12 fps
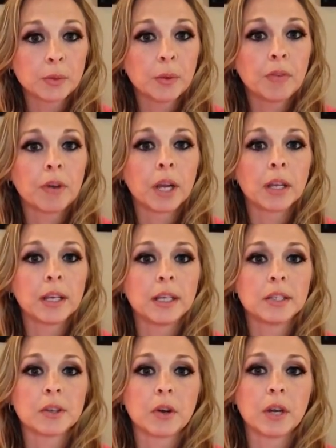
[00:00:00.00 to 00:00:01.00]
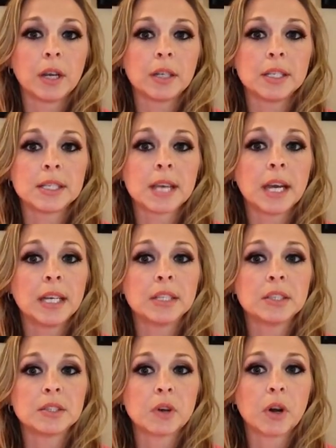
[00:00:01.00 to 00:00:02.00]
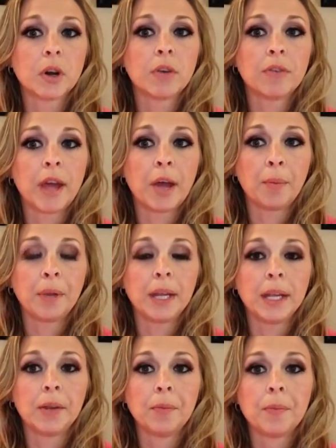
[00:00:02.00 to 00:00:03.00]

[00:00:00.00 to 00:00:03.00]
when we finally decided to start our family.